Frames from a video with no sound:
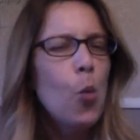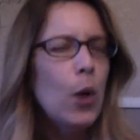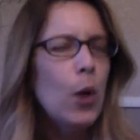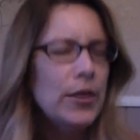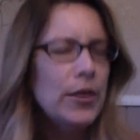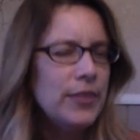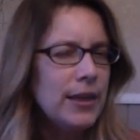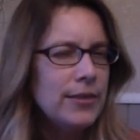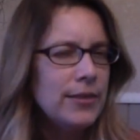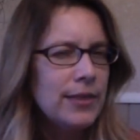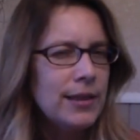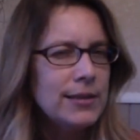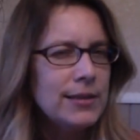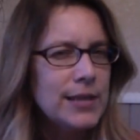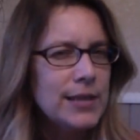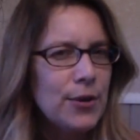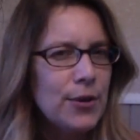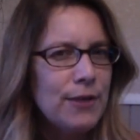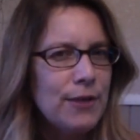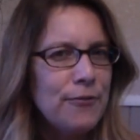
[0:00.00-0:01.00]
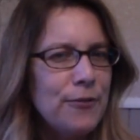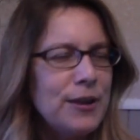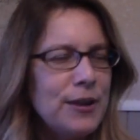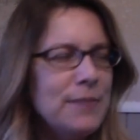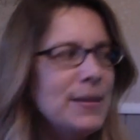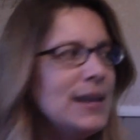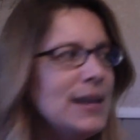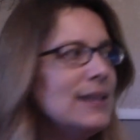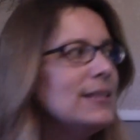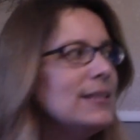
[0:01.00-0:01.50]
they think dairy-free
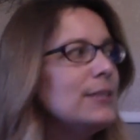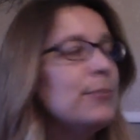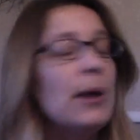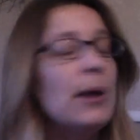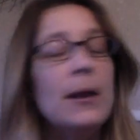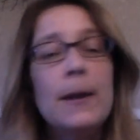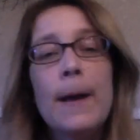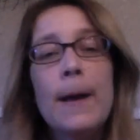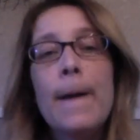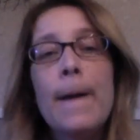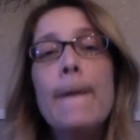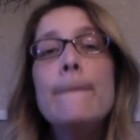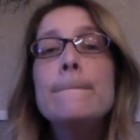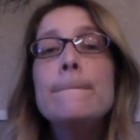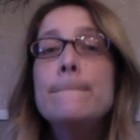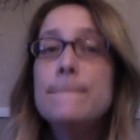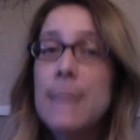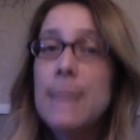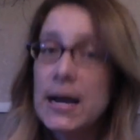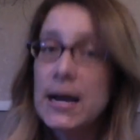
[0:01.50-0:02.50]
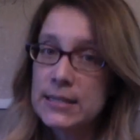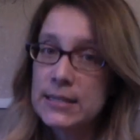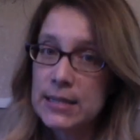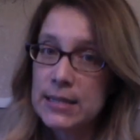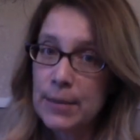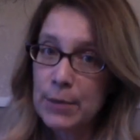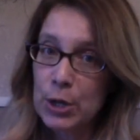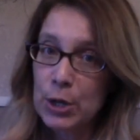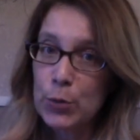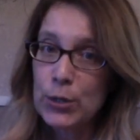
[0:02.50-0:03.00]
means, but my
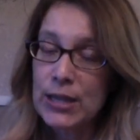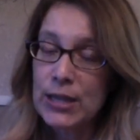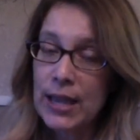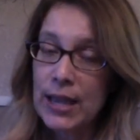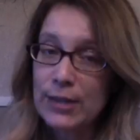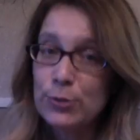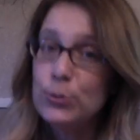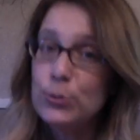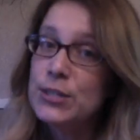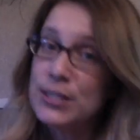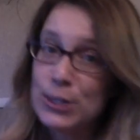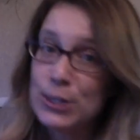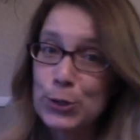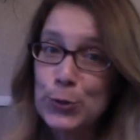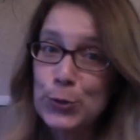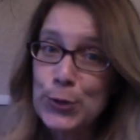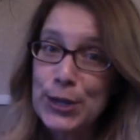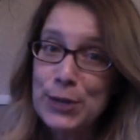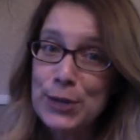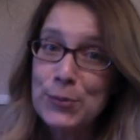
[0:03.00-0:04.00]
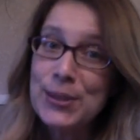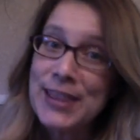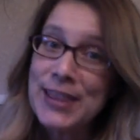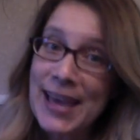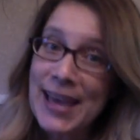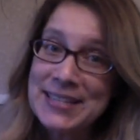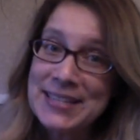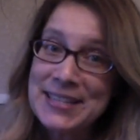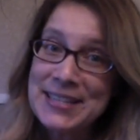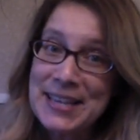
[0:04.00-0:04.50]
stomach would like to disagree with that
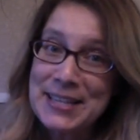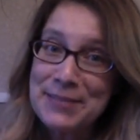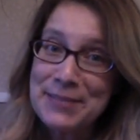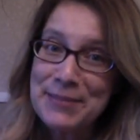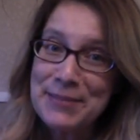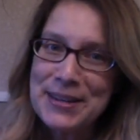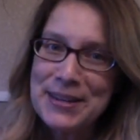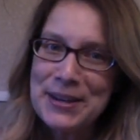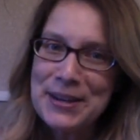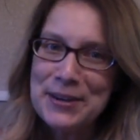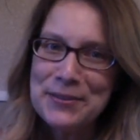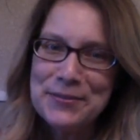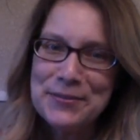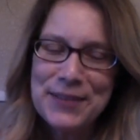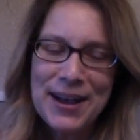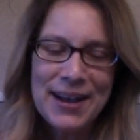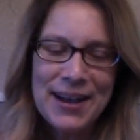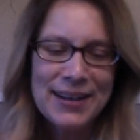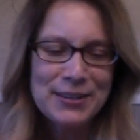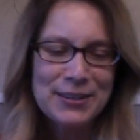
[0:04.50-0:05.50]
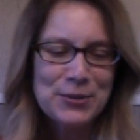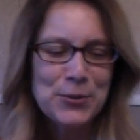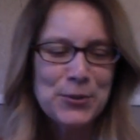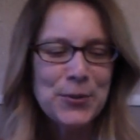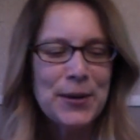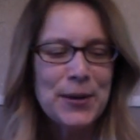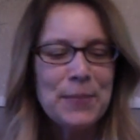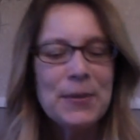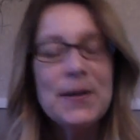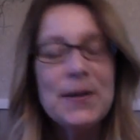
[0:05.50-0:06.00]
assessment of Cool
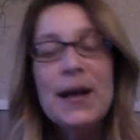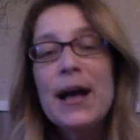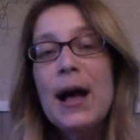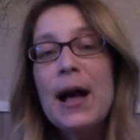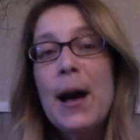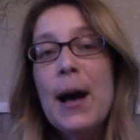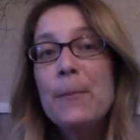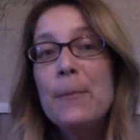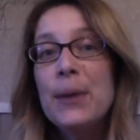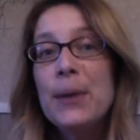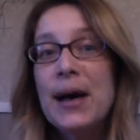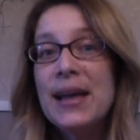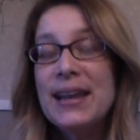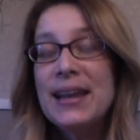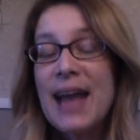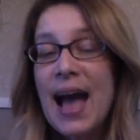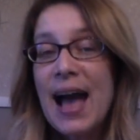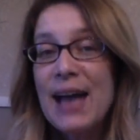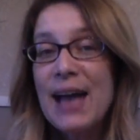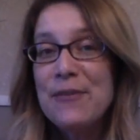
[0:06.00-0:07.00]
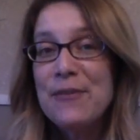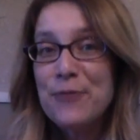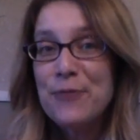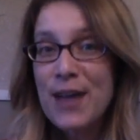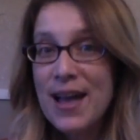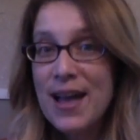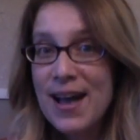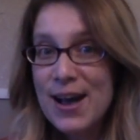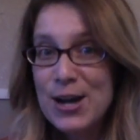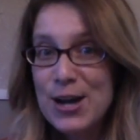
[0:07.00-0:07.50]
Whip. But I
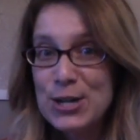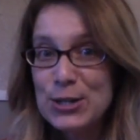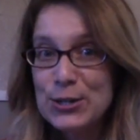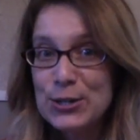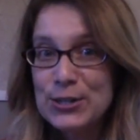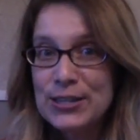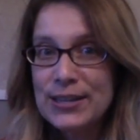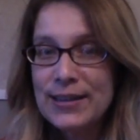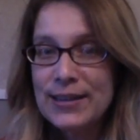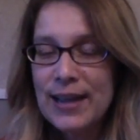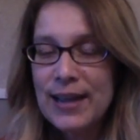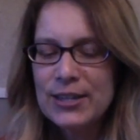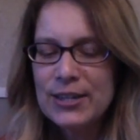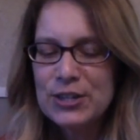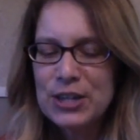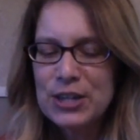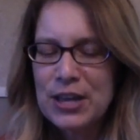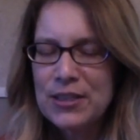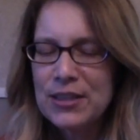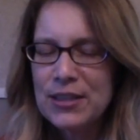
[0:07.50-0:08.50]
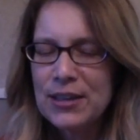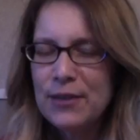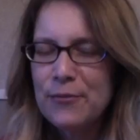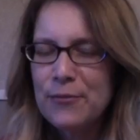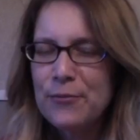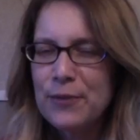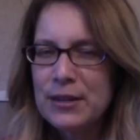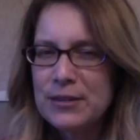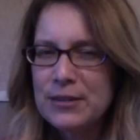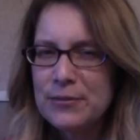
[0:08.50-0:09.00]
found, actually I think a
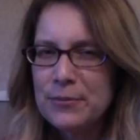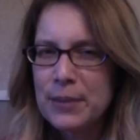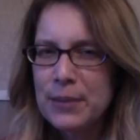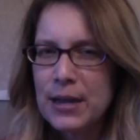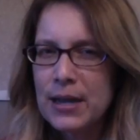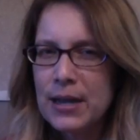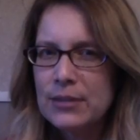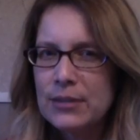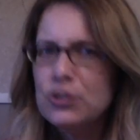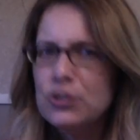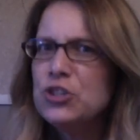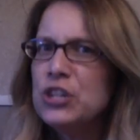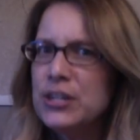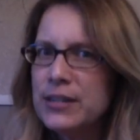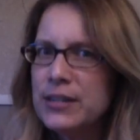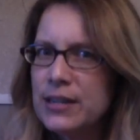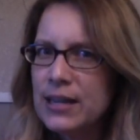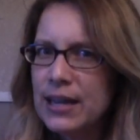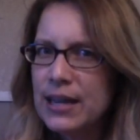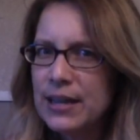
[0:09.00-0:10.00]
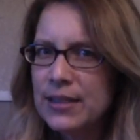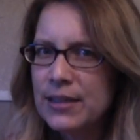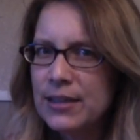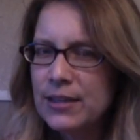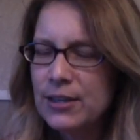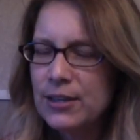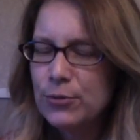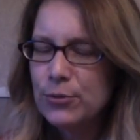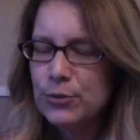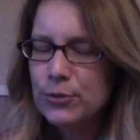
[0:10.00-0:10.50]
friend of mine, Gina, I think
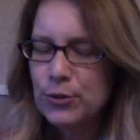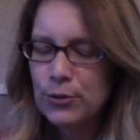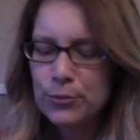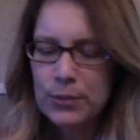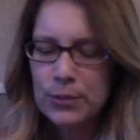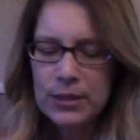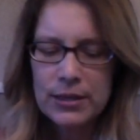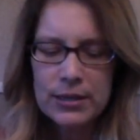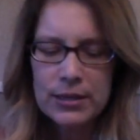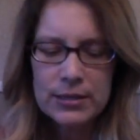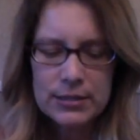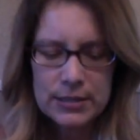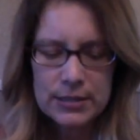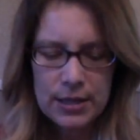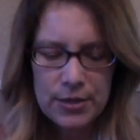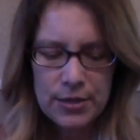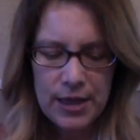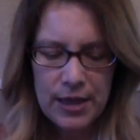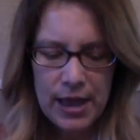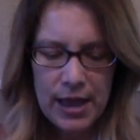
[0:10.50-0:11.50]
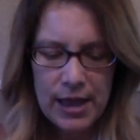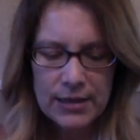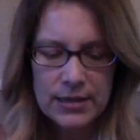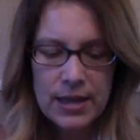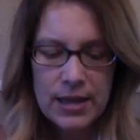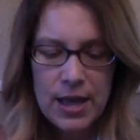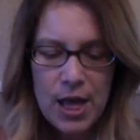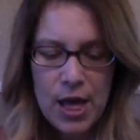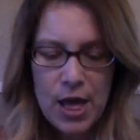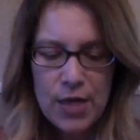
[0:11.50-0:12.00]
you told me this, that
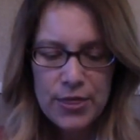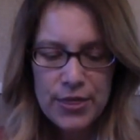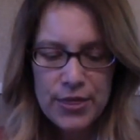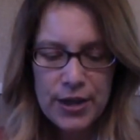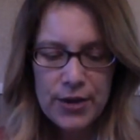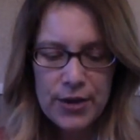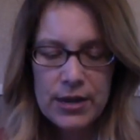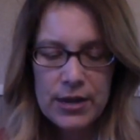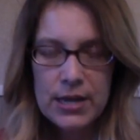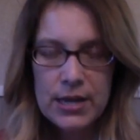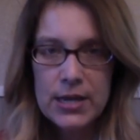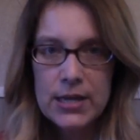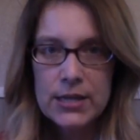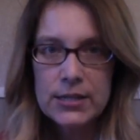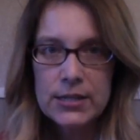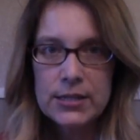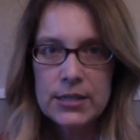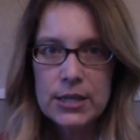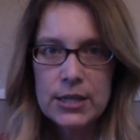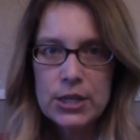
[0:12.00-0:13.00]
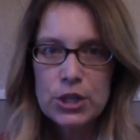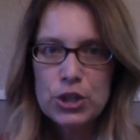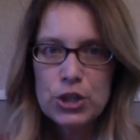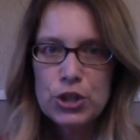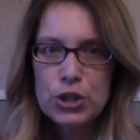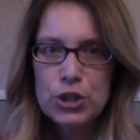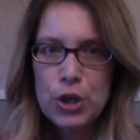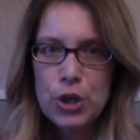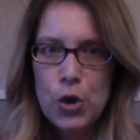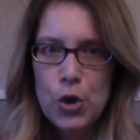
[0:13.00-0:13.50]
there is
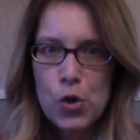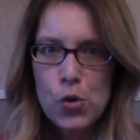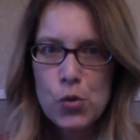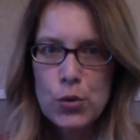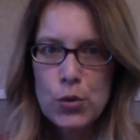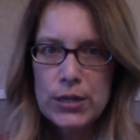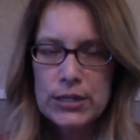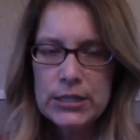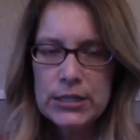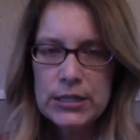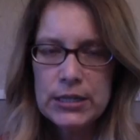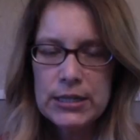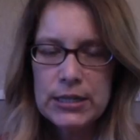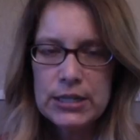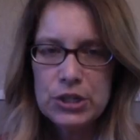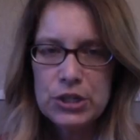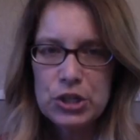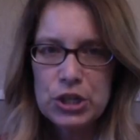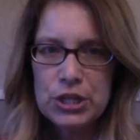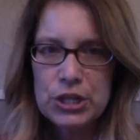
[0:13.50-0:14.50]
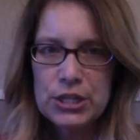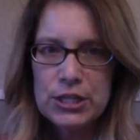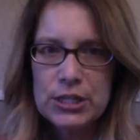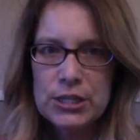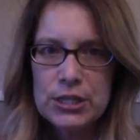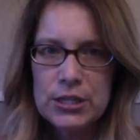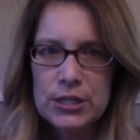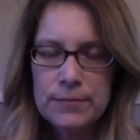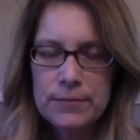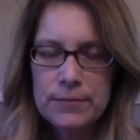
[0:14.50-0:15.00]
So Delicious